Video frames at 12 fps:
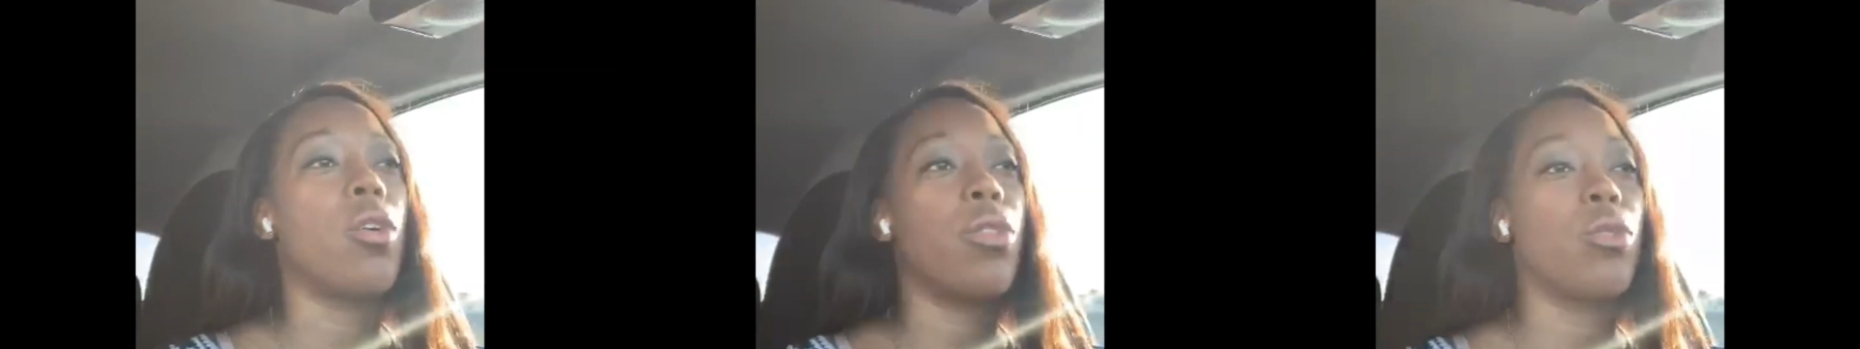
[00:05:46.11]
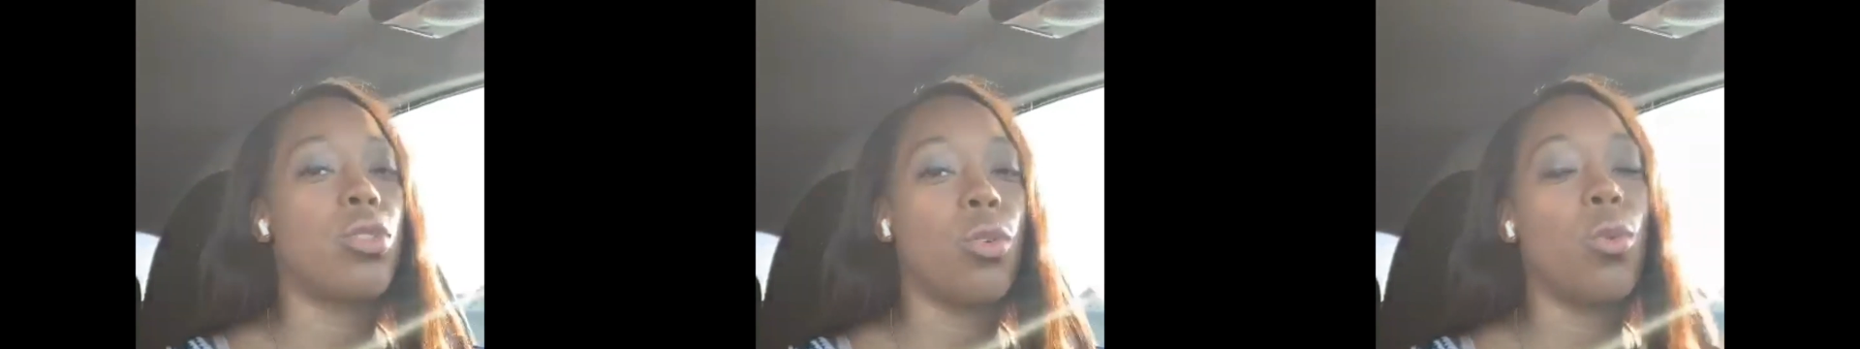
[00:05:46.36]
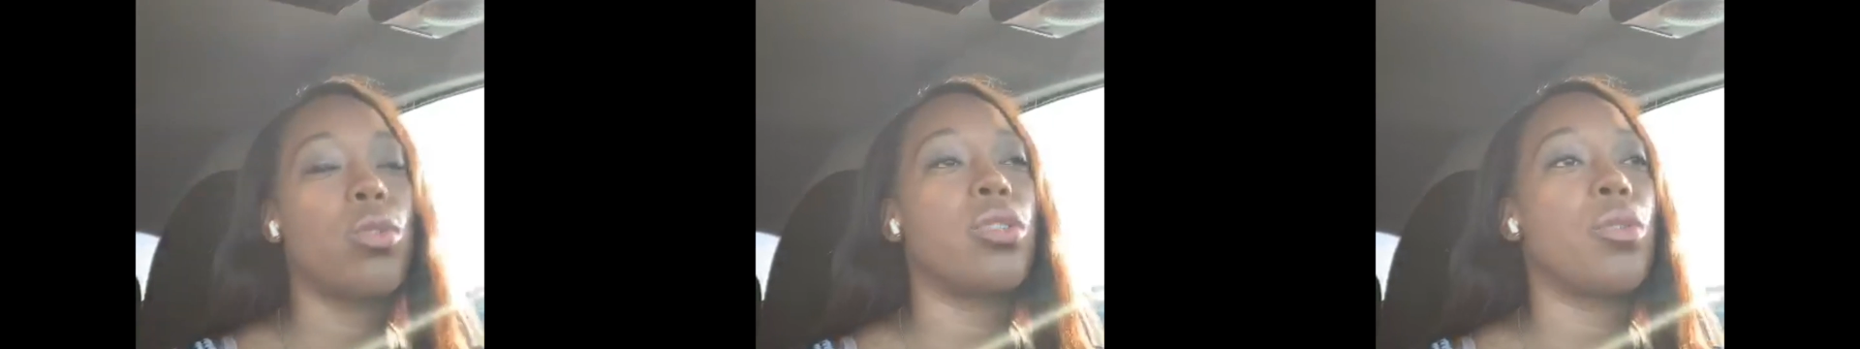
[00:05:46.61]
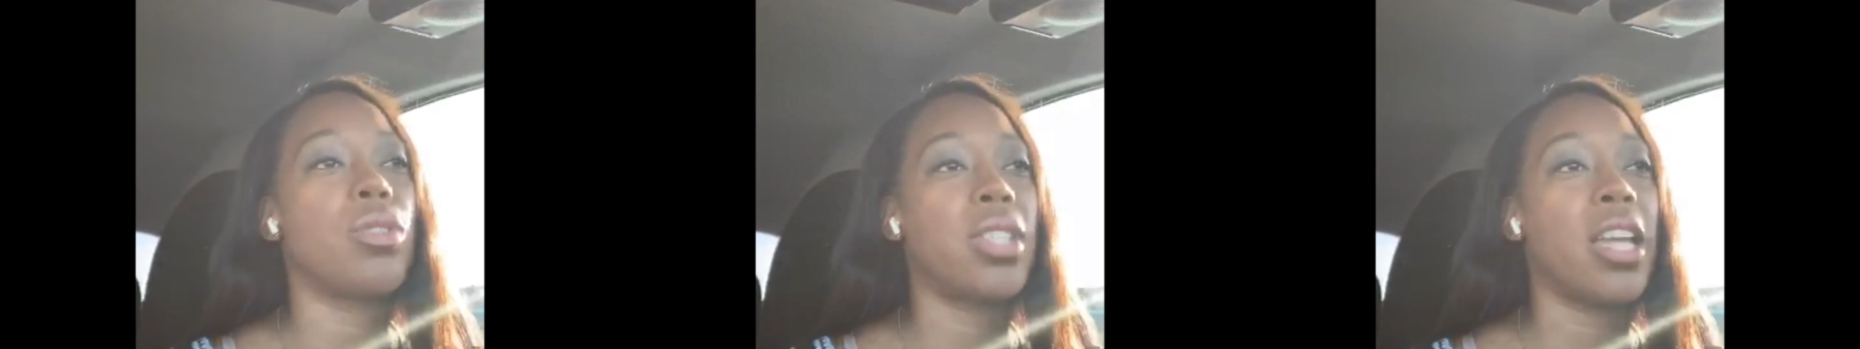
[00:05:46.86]
those tools
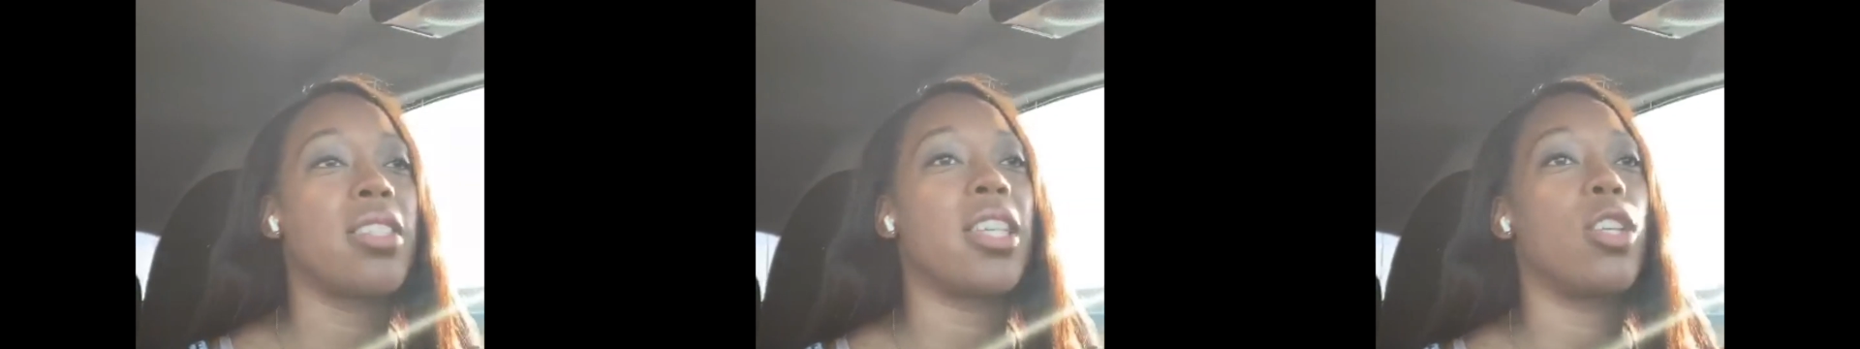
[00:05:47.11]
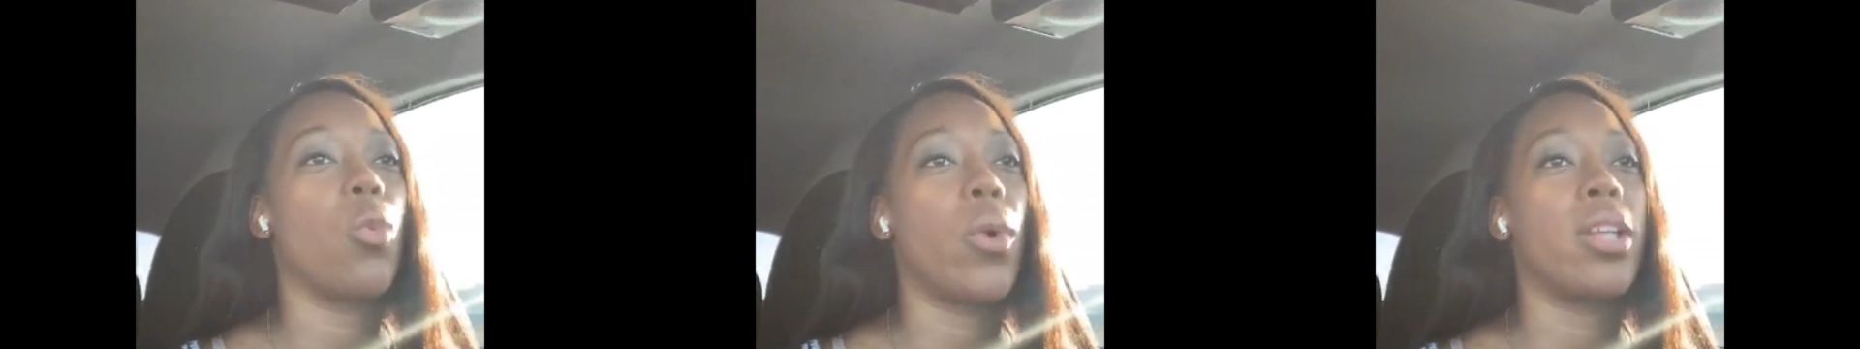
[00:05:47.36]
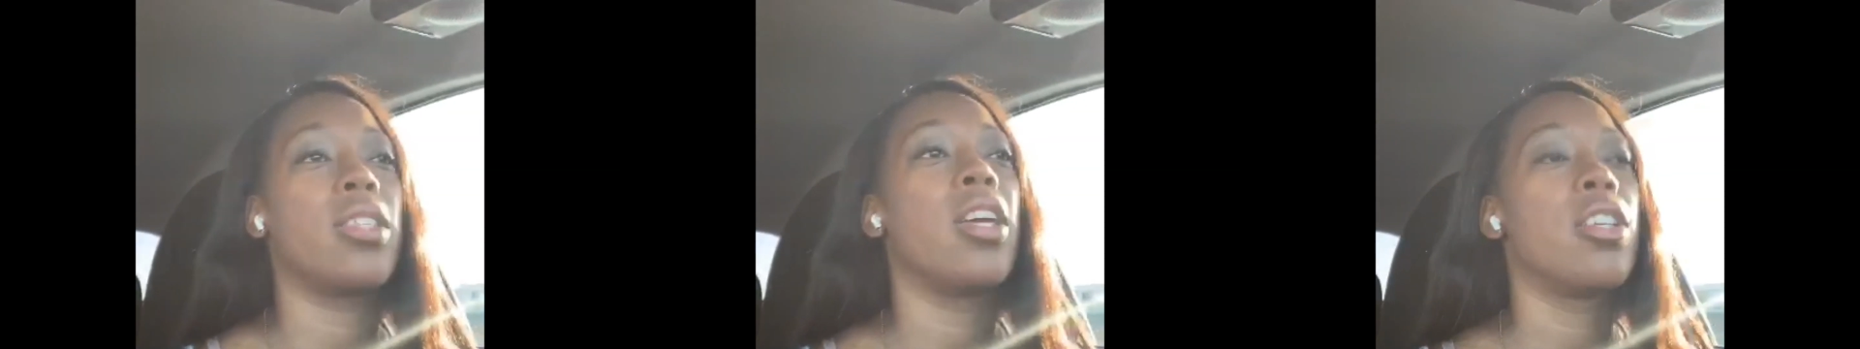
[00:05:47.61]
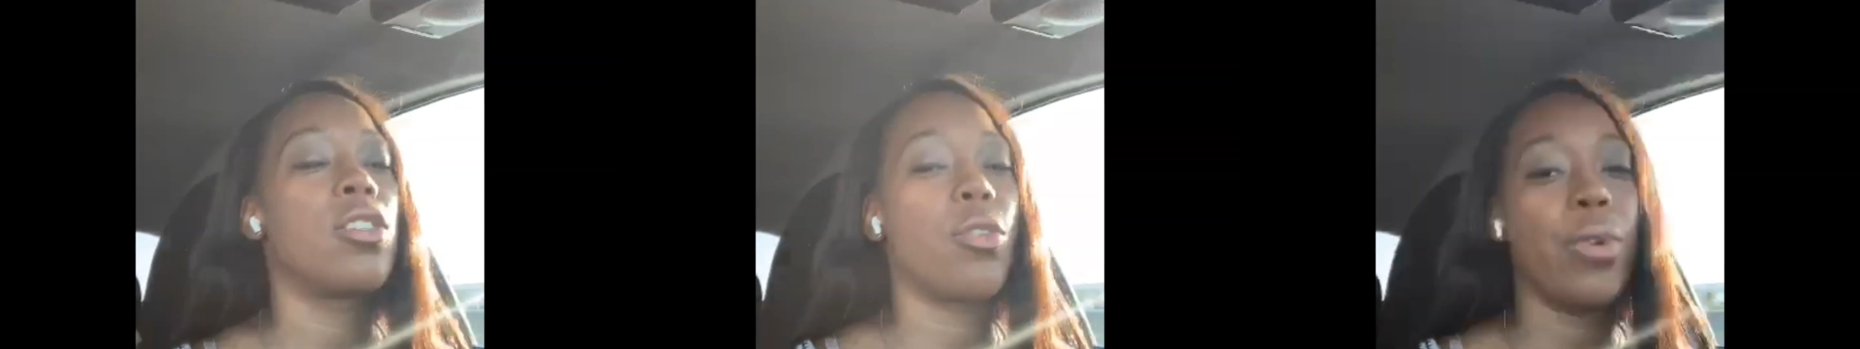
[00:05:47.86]
and those things that you
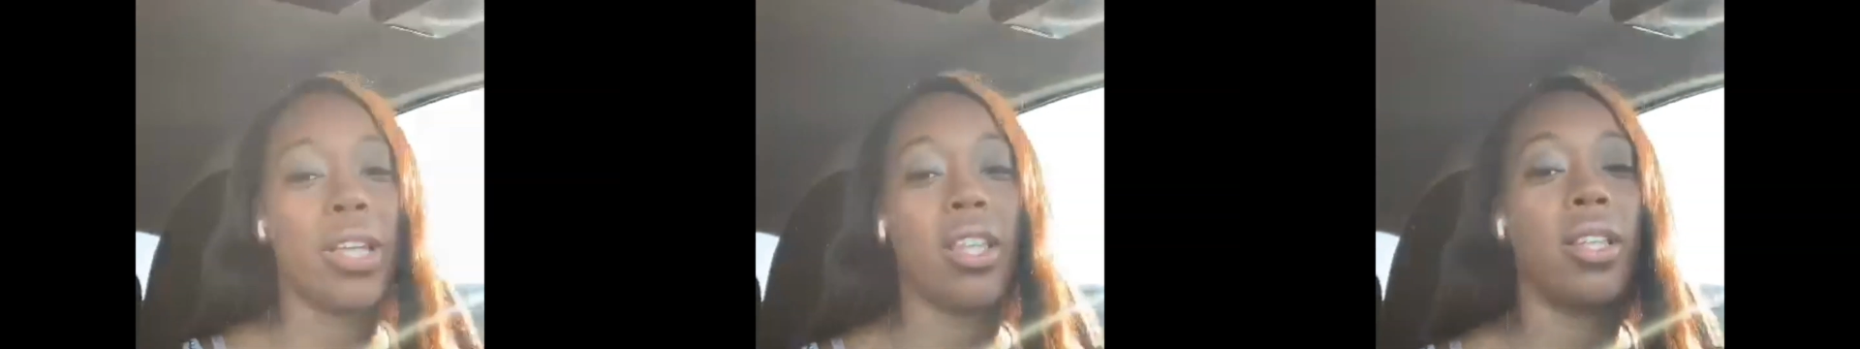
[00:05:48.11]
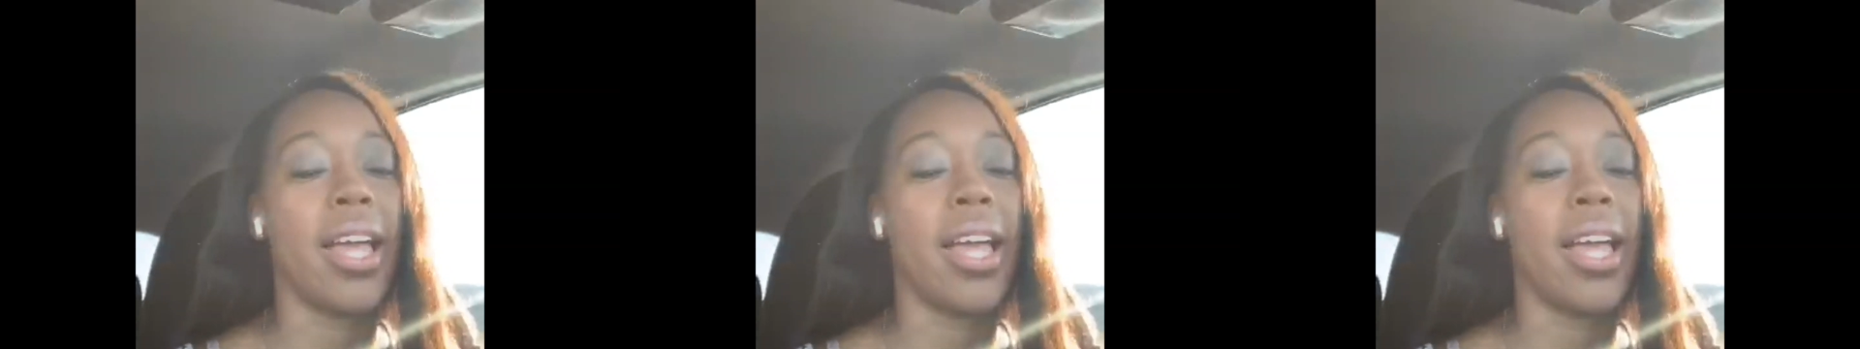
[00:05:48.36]
want to create the